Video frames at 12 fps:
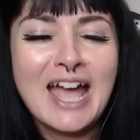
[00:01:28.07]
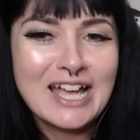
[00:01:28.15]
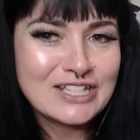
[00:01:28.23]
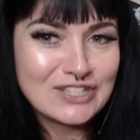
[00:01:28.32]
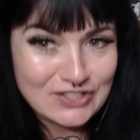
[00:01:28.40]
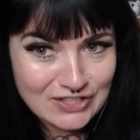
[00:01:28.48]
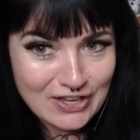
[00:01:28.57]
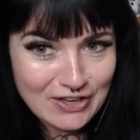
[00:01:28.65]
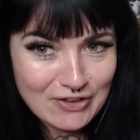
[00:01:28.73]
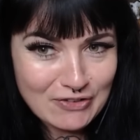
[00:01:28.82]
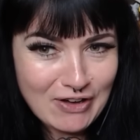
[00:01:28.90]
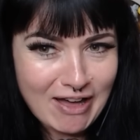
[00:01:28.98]
So
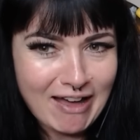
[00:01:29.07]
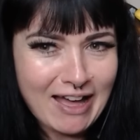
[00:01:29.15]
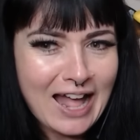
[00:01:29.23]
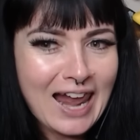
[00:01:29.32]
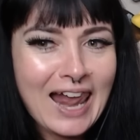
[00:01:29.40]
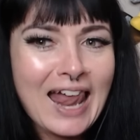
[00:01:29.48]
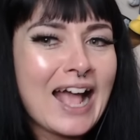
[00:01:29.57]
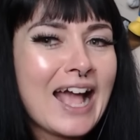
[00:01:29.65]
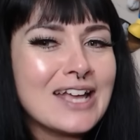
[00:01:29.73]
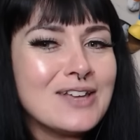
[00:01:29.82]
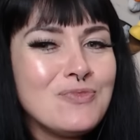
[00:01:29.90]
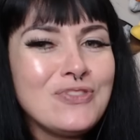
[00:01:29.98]

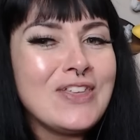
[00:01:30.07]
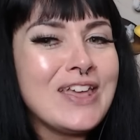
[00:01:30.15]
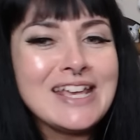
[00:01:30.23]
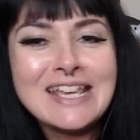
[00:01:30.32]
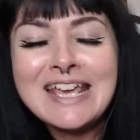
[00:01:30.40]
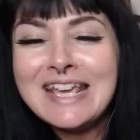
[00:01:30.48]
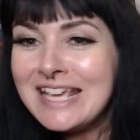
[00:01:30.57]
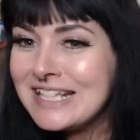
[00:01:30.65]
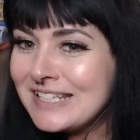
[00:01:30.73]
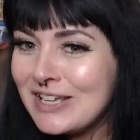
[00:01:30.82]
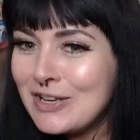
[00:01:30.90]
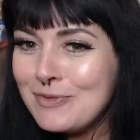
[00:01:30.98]
I'm thinking
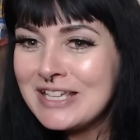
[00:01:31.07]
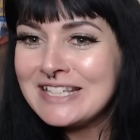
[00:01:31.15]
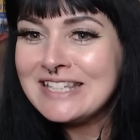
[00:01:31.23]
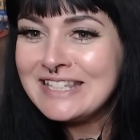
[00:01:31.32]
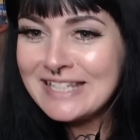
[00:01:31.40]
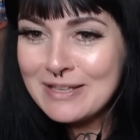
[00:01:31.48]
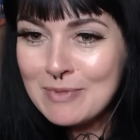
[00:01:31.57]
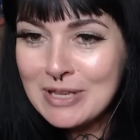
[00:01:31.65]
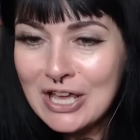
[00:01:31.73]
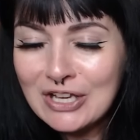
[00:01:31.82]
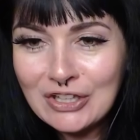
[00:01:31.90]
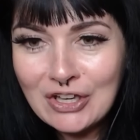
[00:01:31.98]
it's going to be a
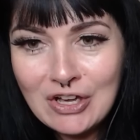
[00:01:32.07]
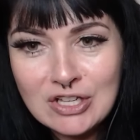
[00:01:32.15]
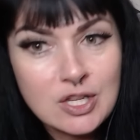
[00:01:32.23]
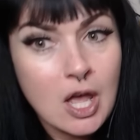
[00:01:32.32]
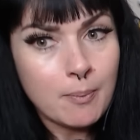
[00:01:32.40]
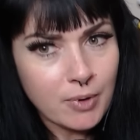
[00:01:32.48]
similar cut.